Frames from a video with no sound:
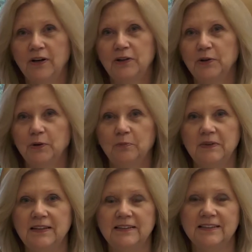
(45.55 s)
where you'll
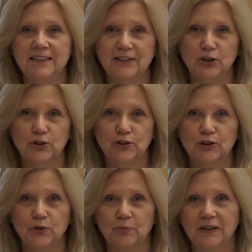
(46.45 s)
meet teachers,
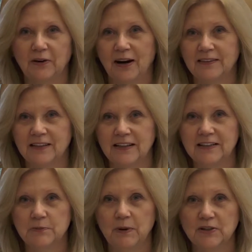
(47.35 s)
you'll meet our
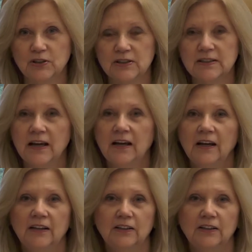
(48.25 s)
athletic specialists,